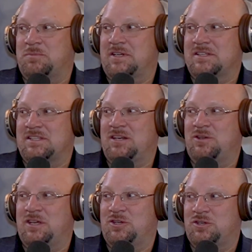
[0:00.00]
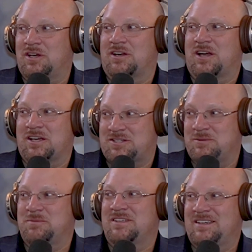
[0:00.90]
because then you get
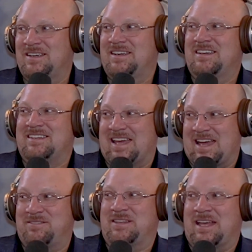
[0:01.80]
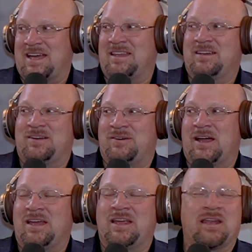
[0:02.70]
accustomed to having that, right?